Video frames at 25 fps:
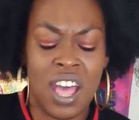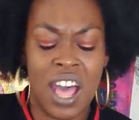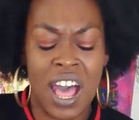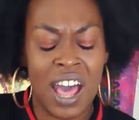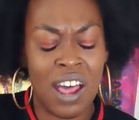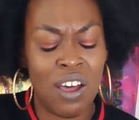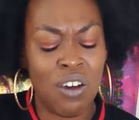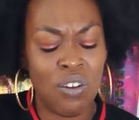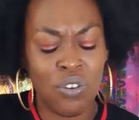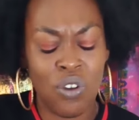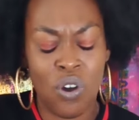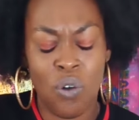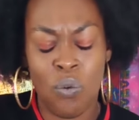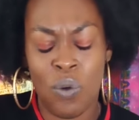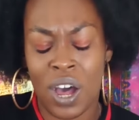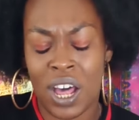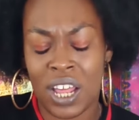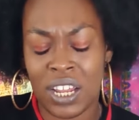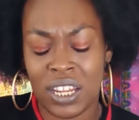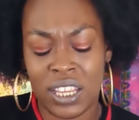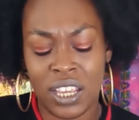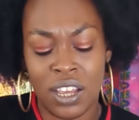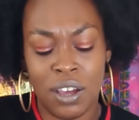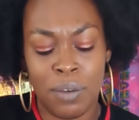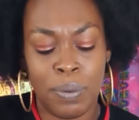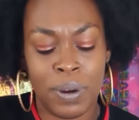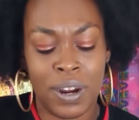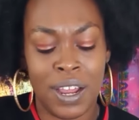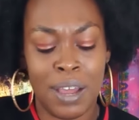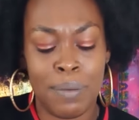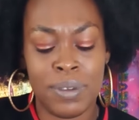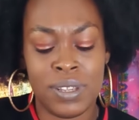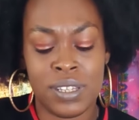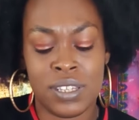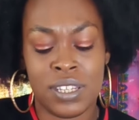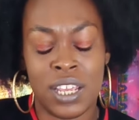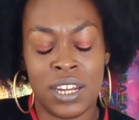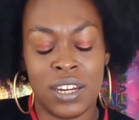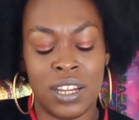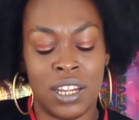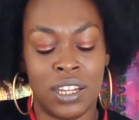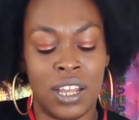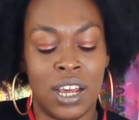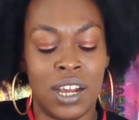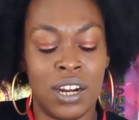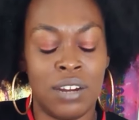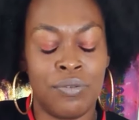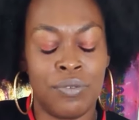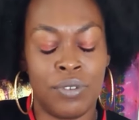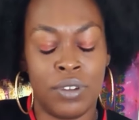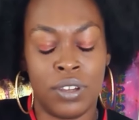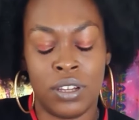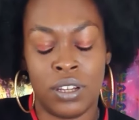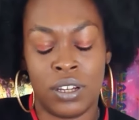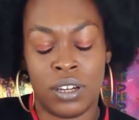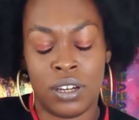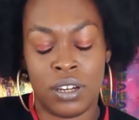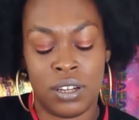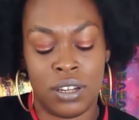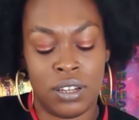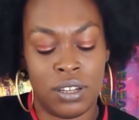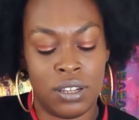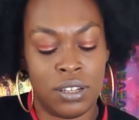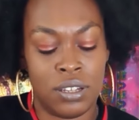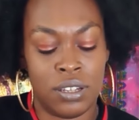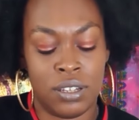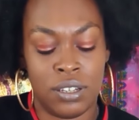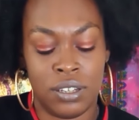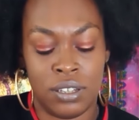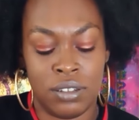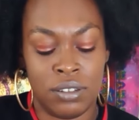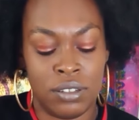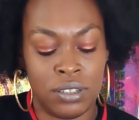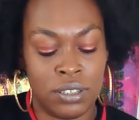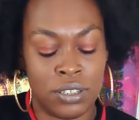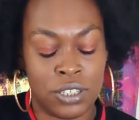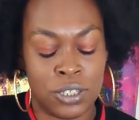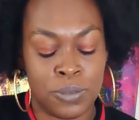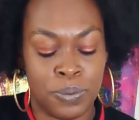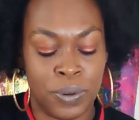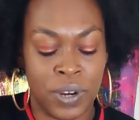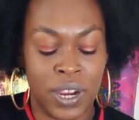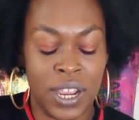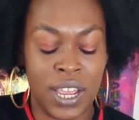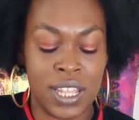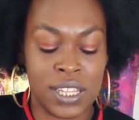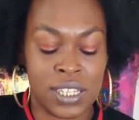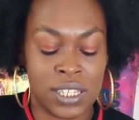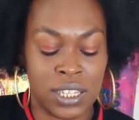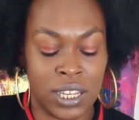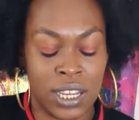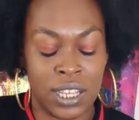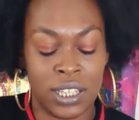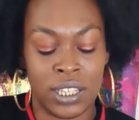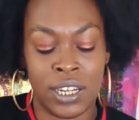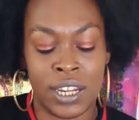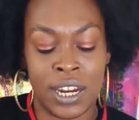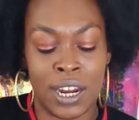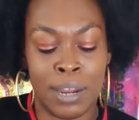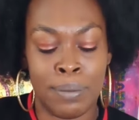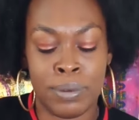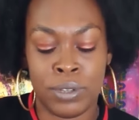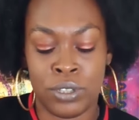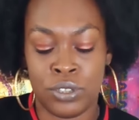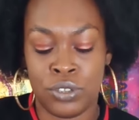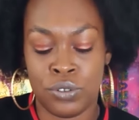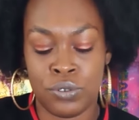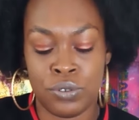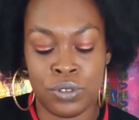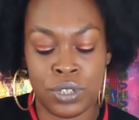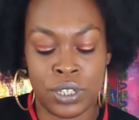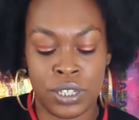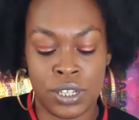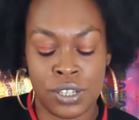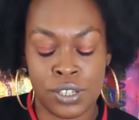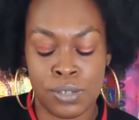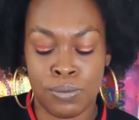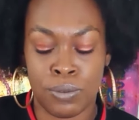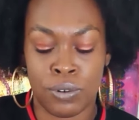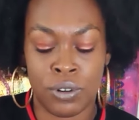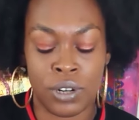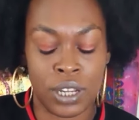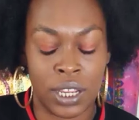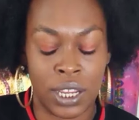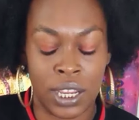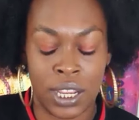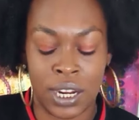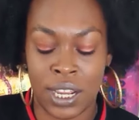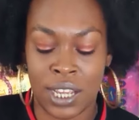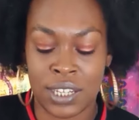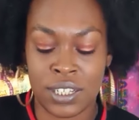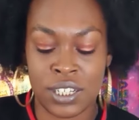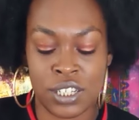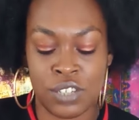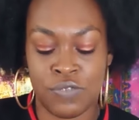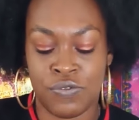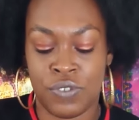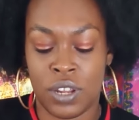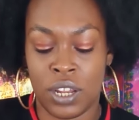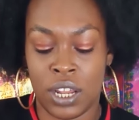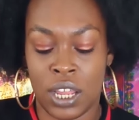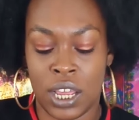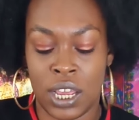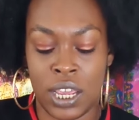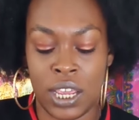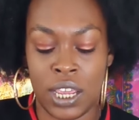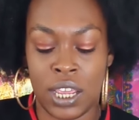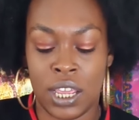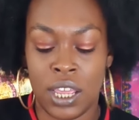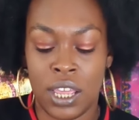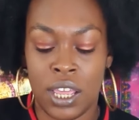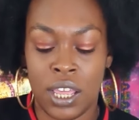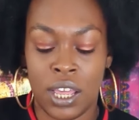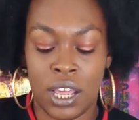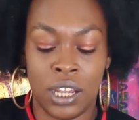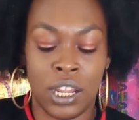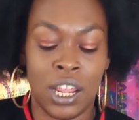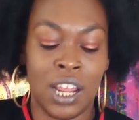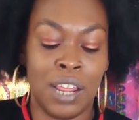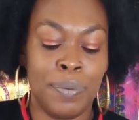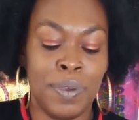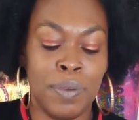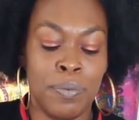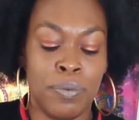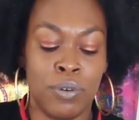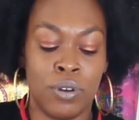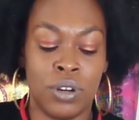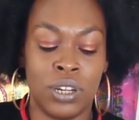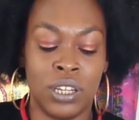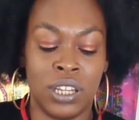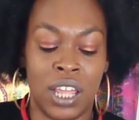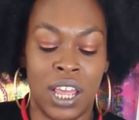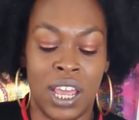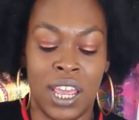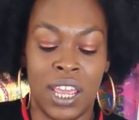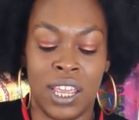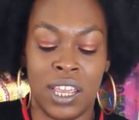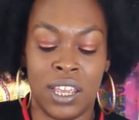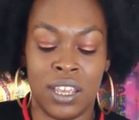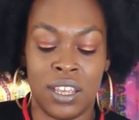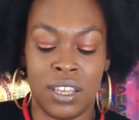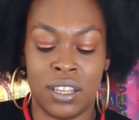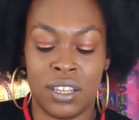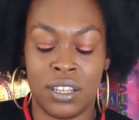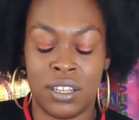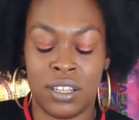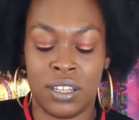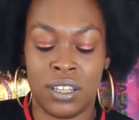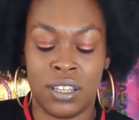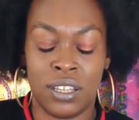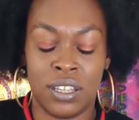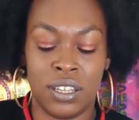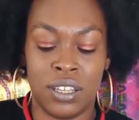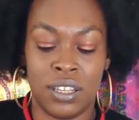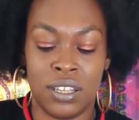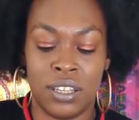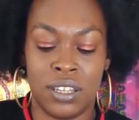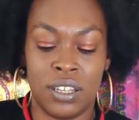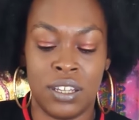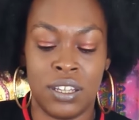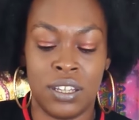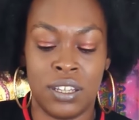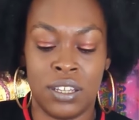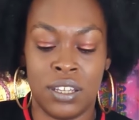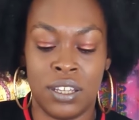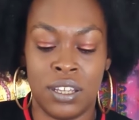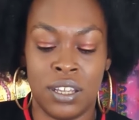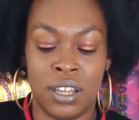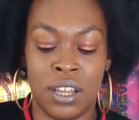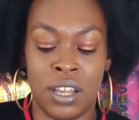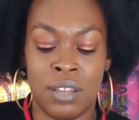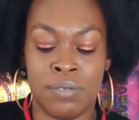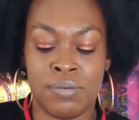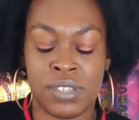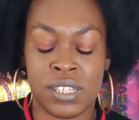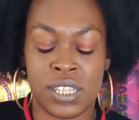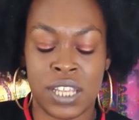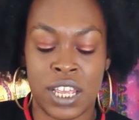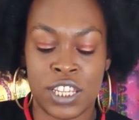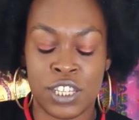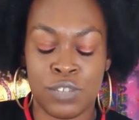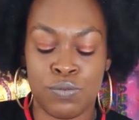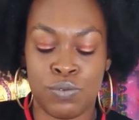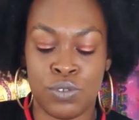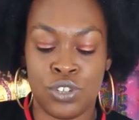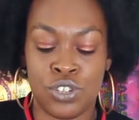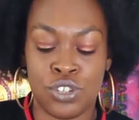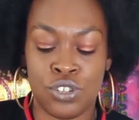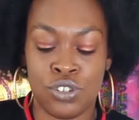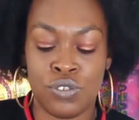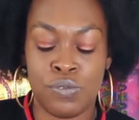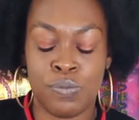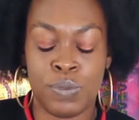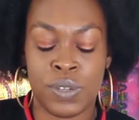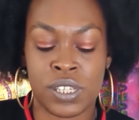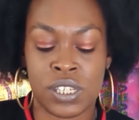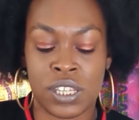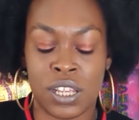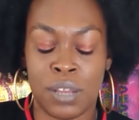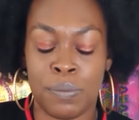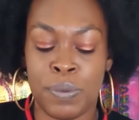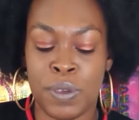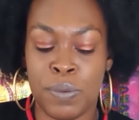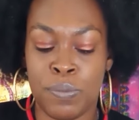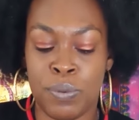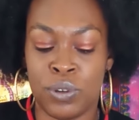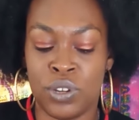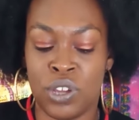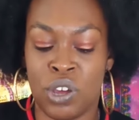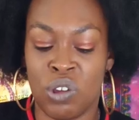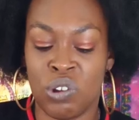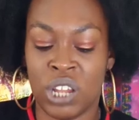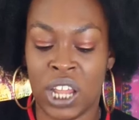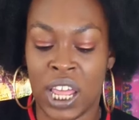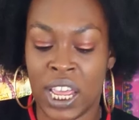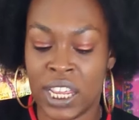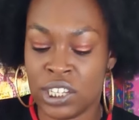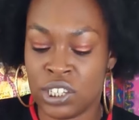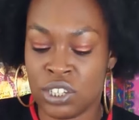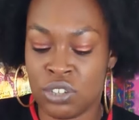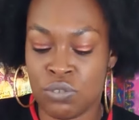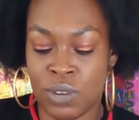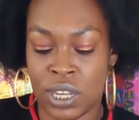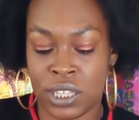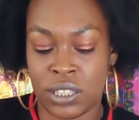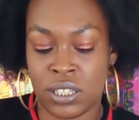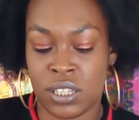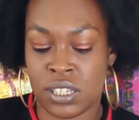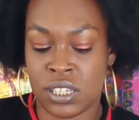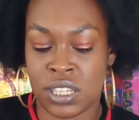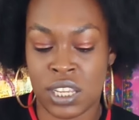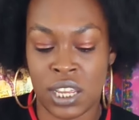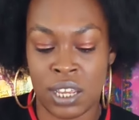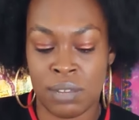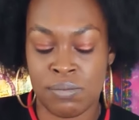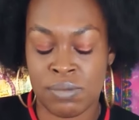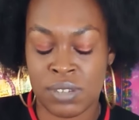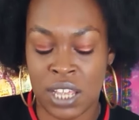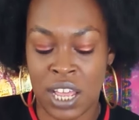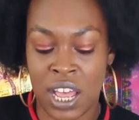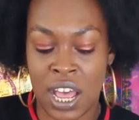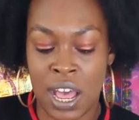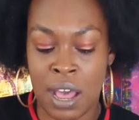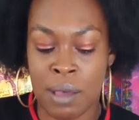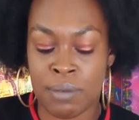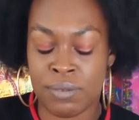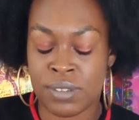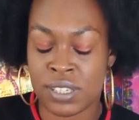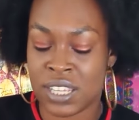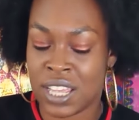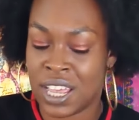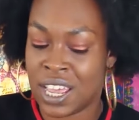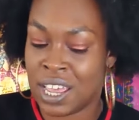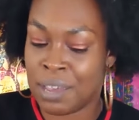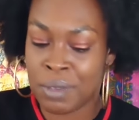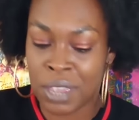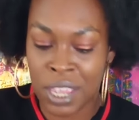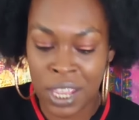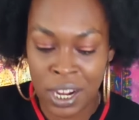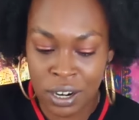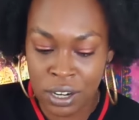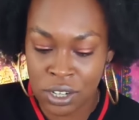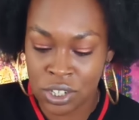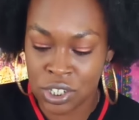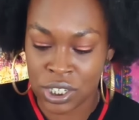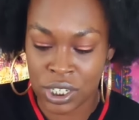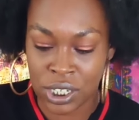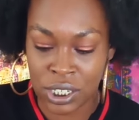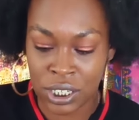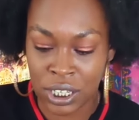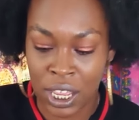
I don't know why, Leo, but I've been getting a lot of spreads lately that I've been doing this morning, and I just feel like a lot of people are like obsessed with you, but some people don't like you at the same time. Same energy.